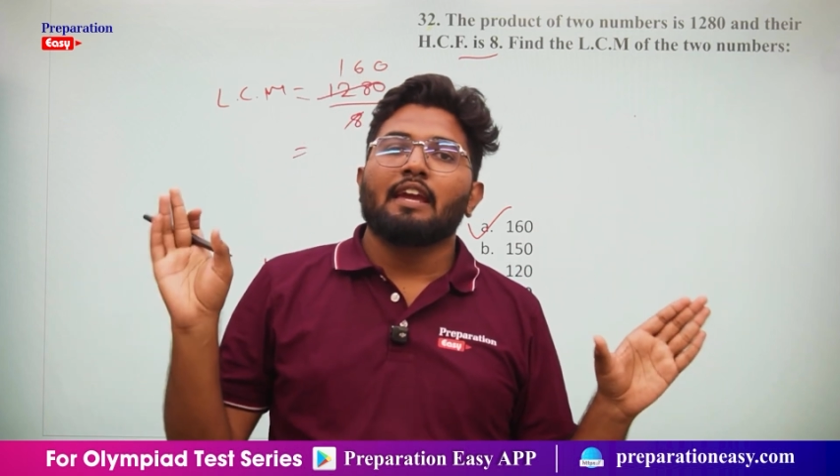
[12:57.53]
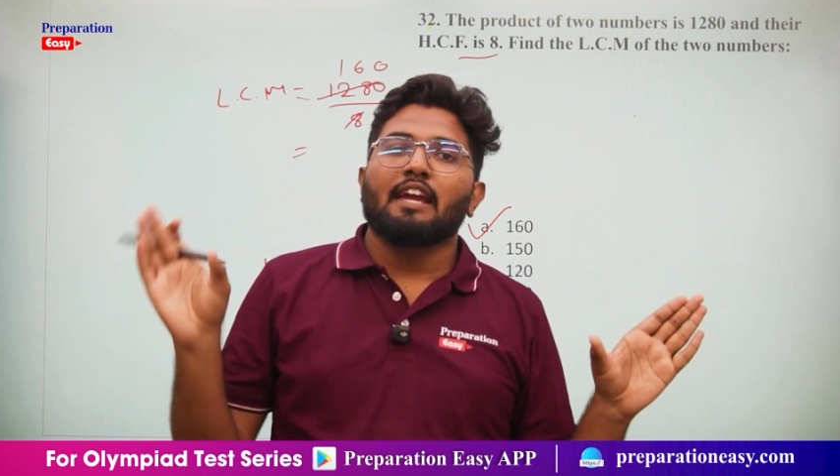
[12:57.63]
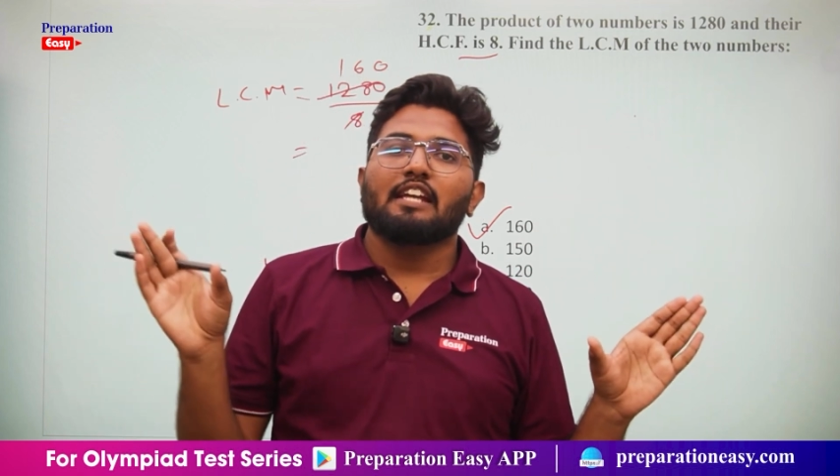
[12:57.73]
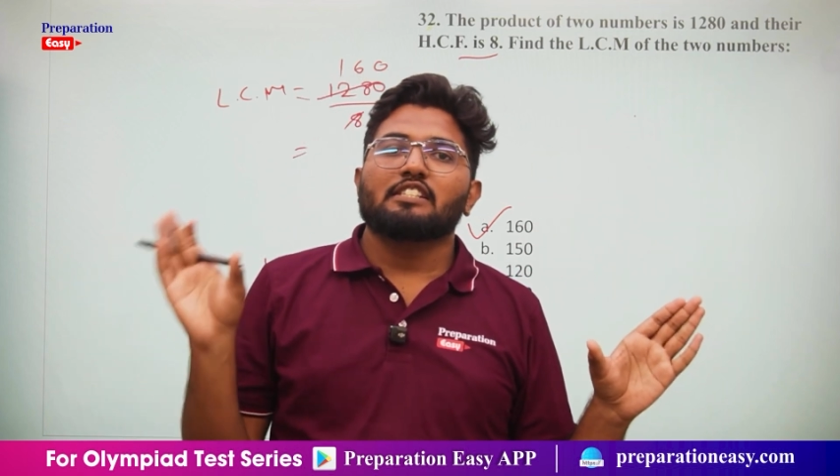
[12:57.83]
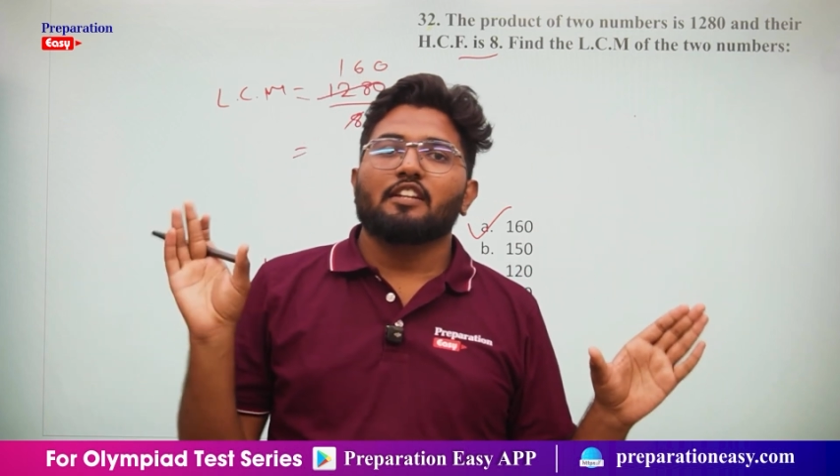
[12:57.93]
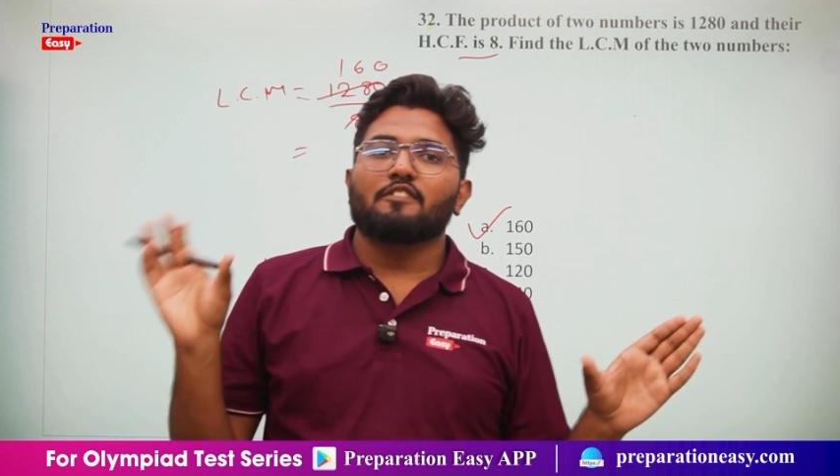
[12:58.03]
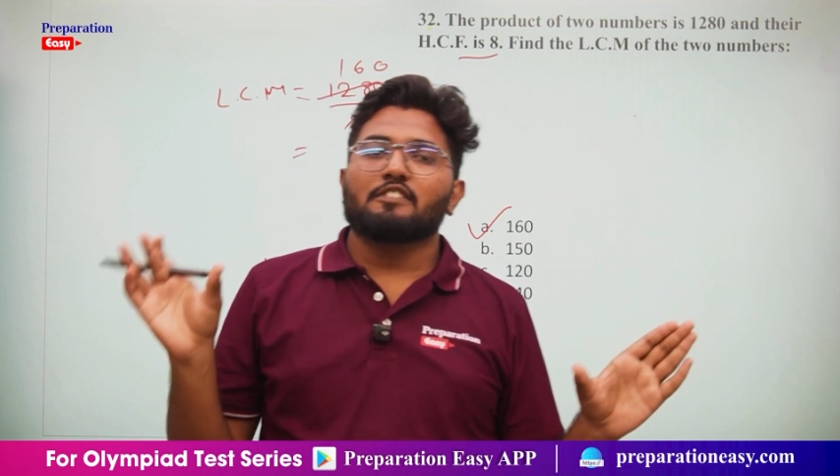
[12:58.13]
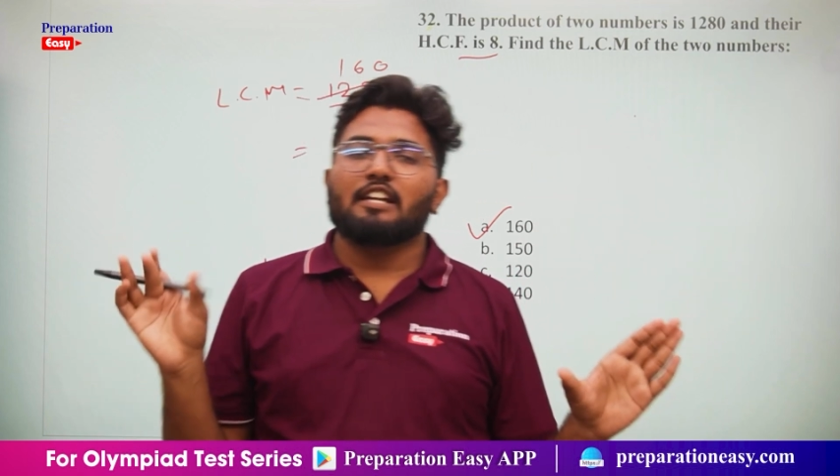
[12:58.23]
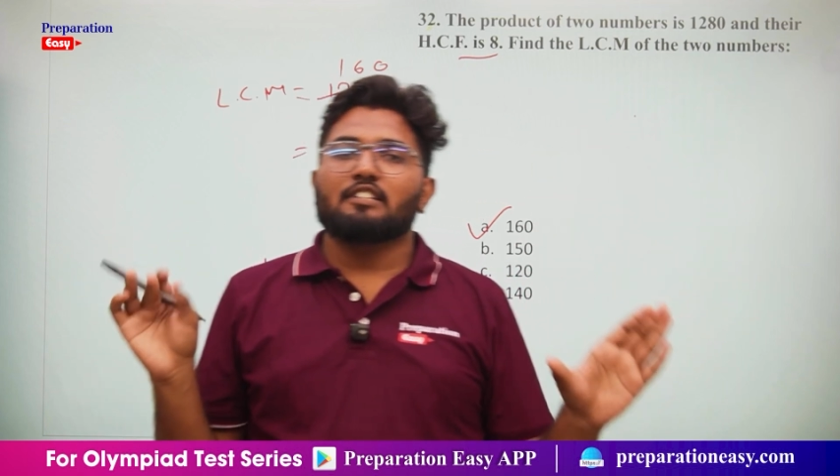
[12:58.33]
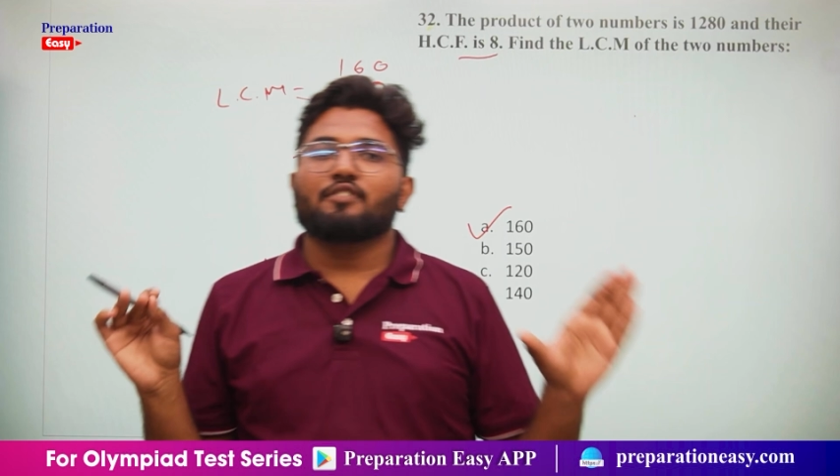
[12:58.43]
HCF
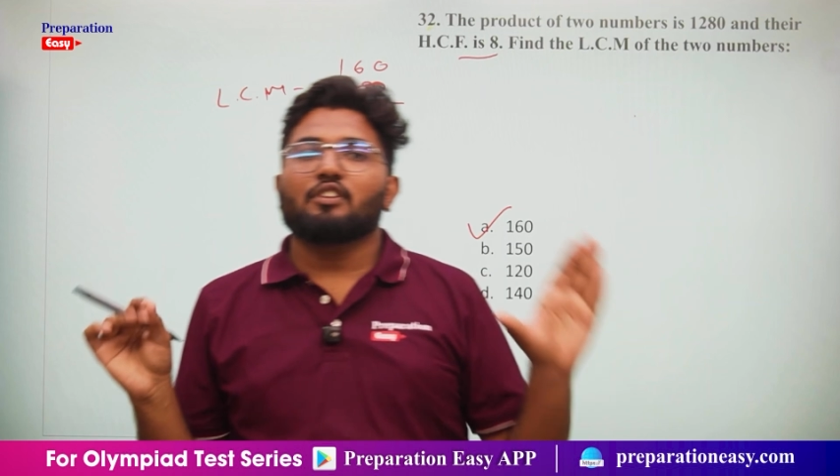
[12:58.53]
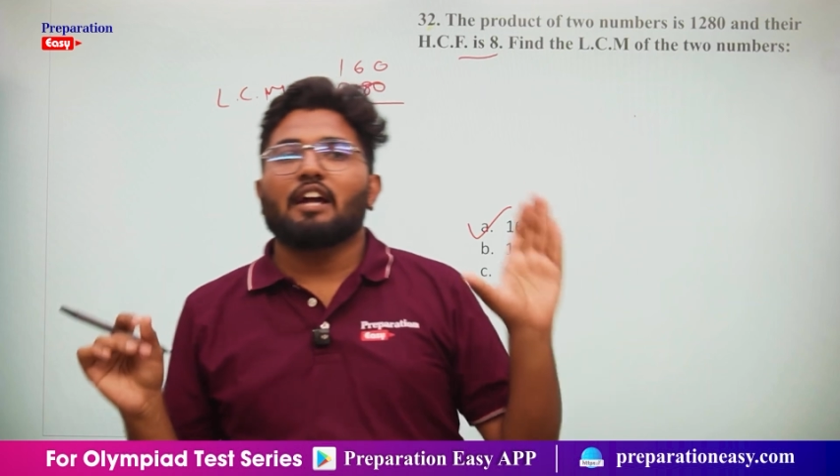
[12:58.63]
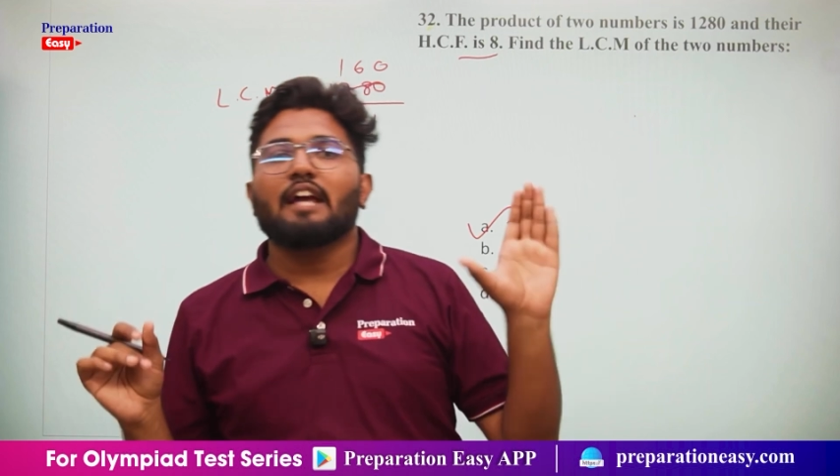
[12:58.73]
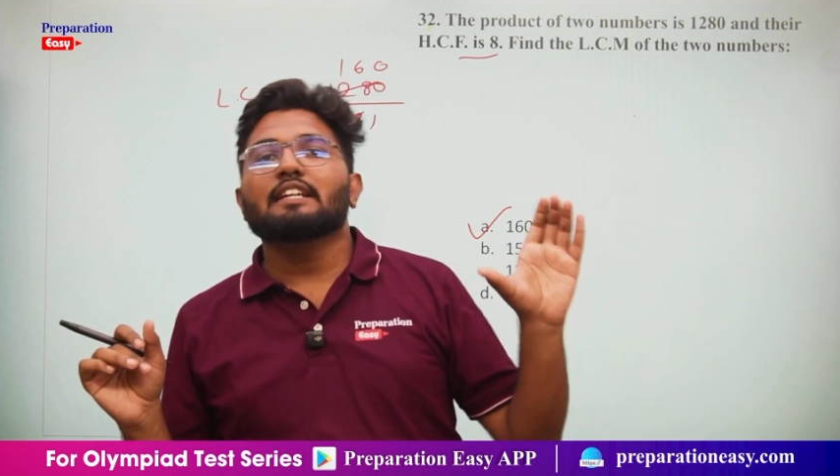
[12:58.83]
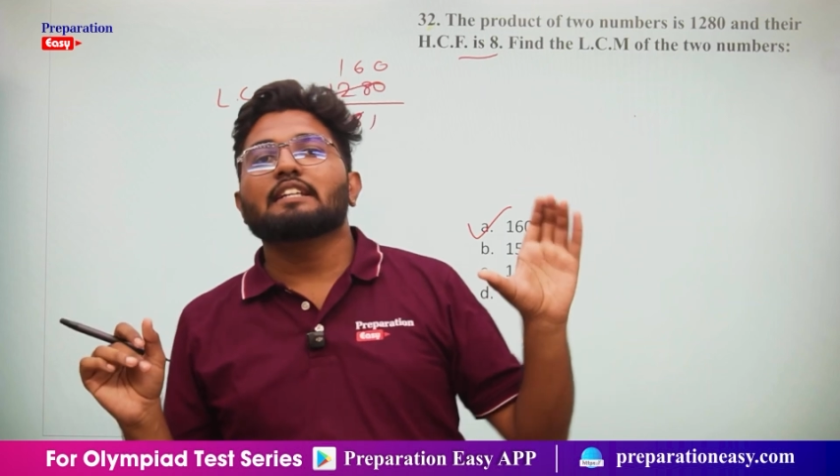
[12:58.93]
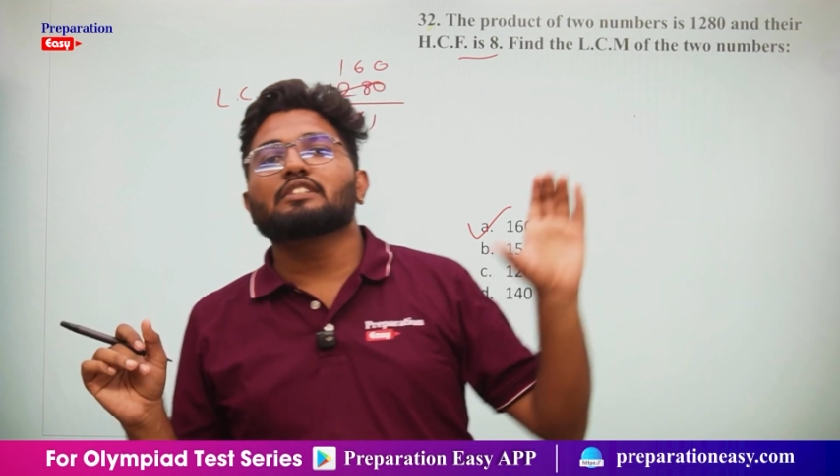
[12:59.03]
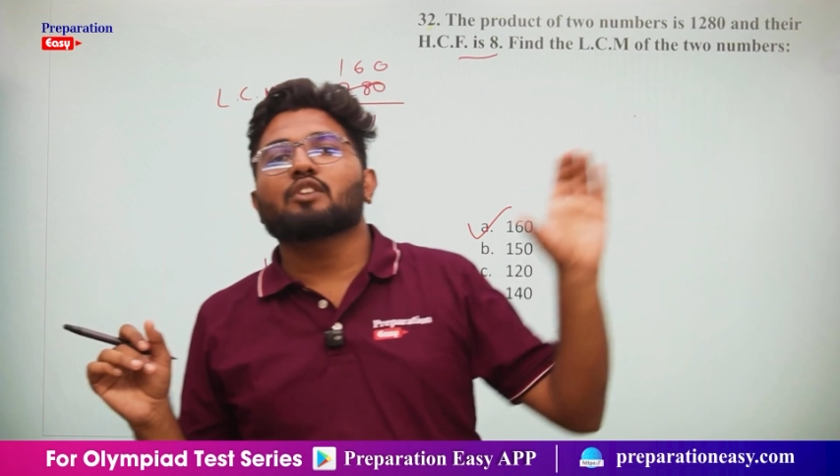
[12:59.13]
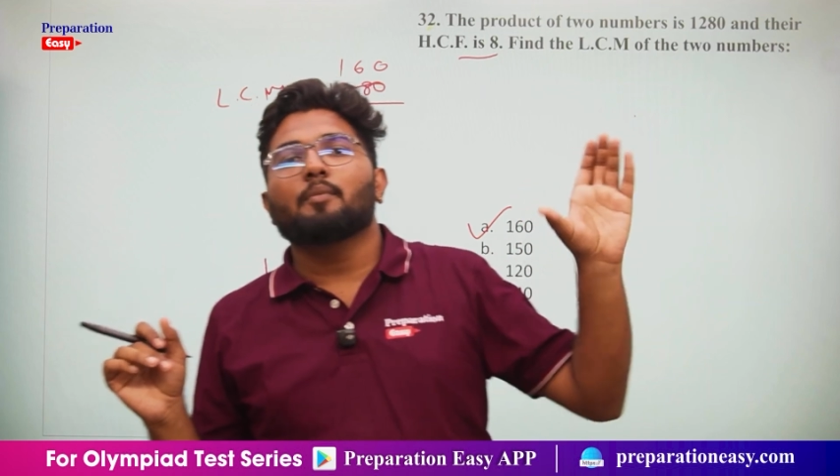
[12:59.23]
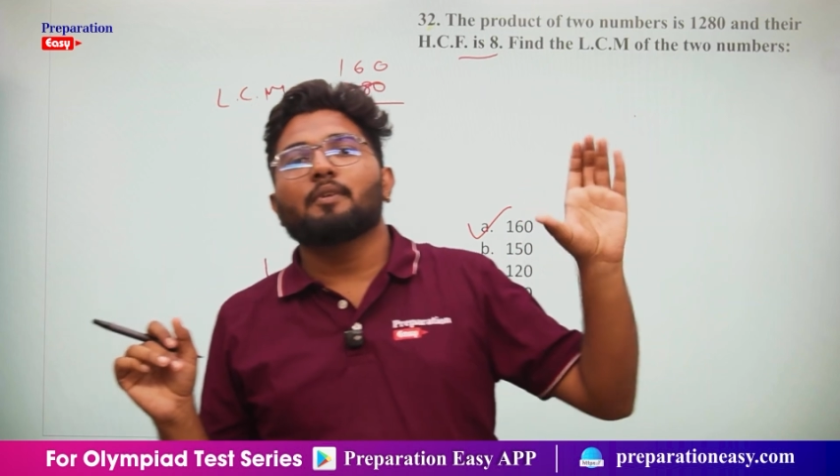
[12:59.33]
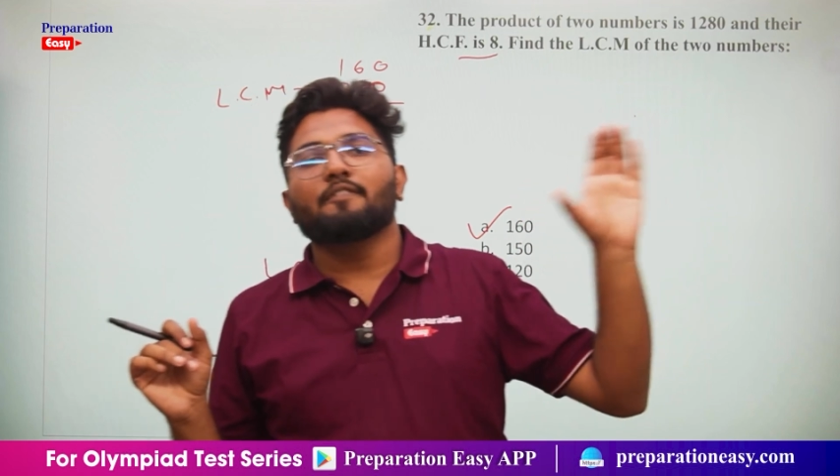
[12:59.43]
stands for highest
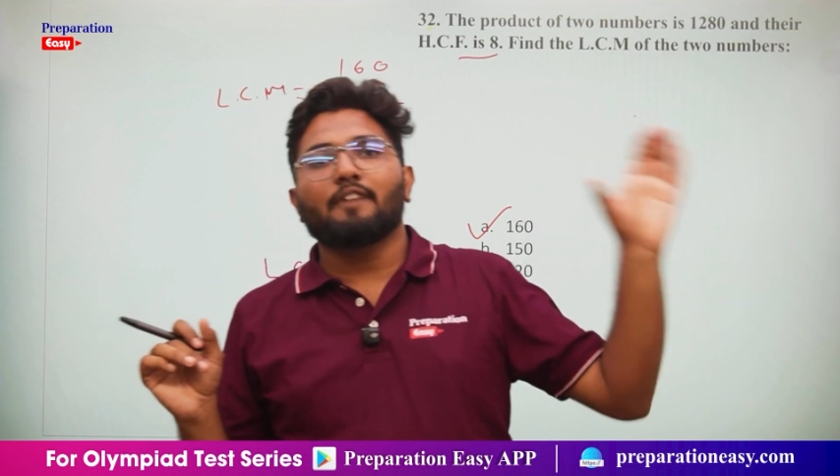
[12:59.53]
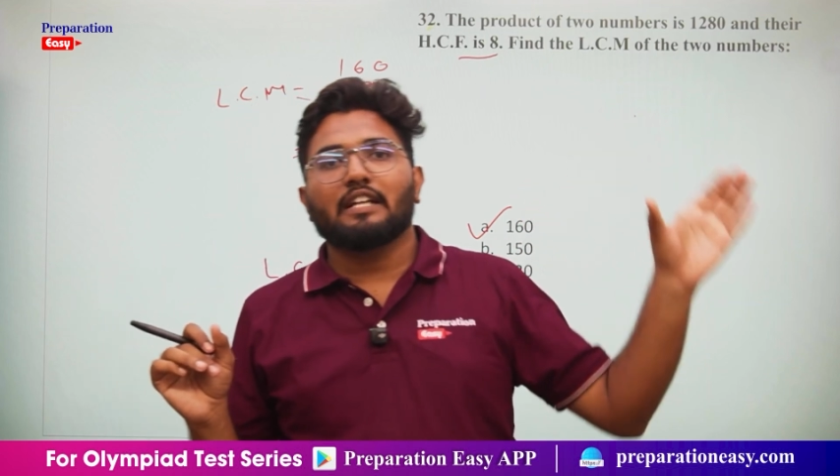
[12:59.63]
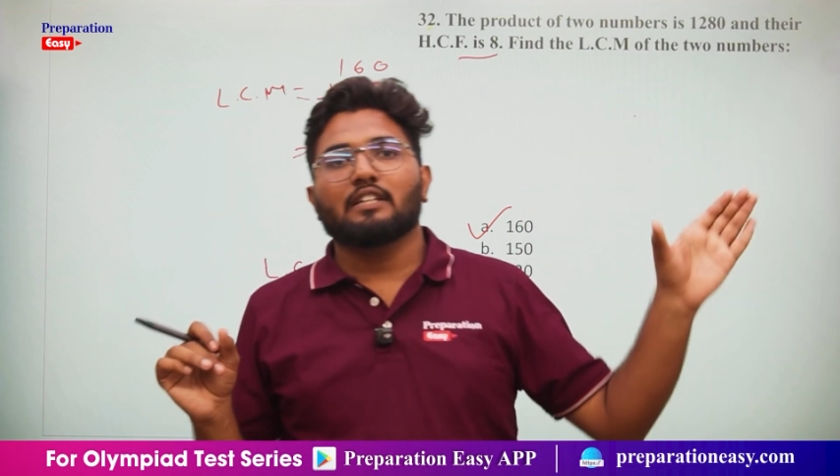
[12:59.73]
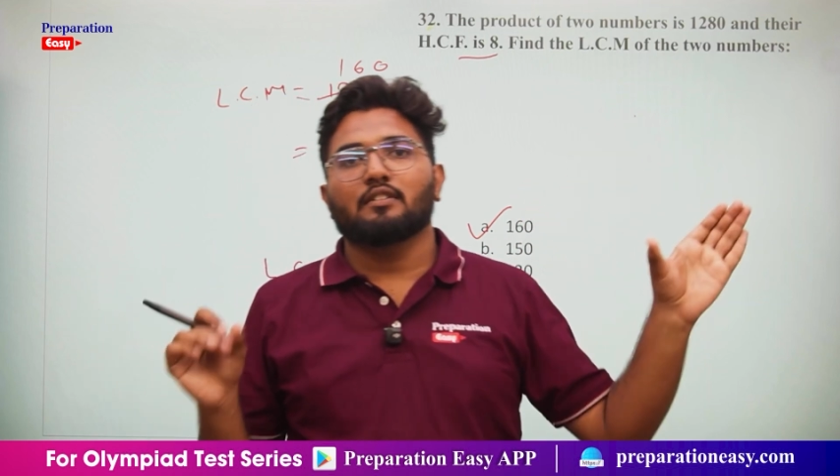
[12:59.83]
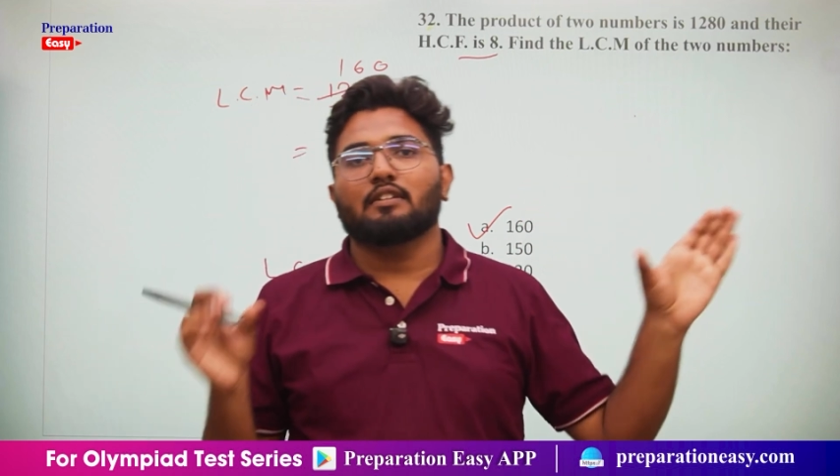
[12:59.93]
common factor